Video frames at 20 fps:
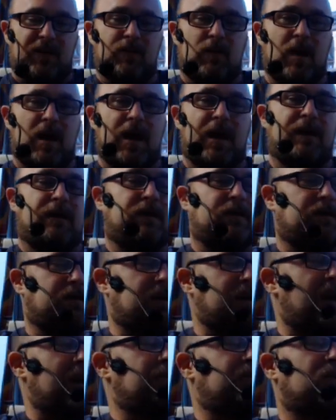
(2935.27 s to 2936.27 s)
of mine
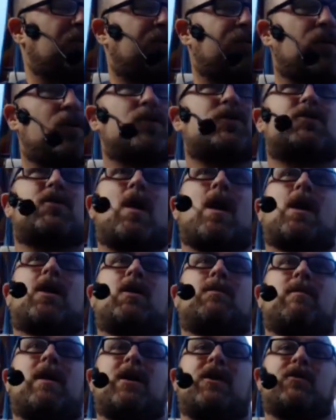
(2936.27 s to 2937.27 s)
taped the first
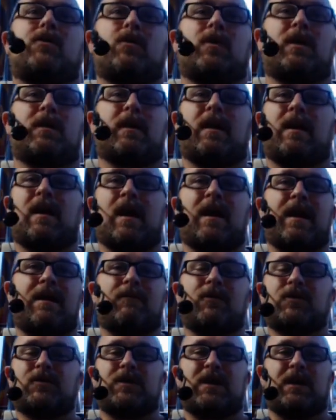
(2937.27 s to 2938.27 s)
documentary that I'd
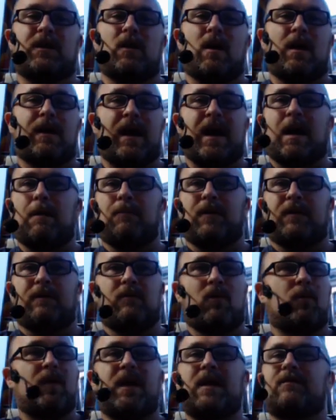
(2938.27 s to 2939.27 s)
ever seen on hemp, and
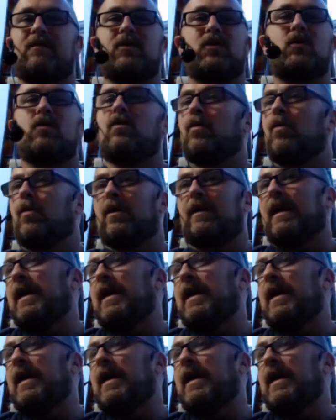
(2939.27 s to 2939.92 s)
nobody even knew the word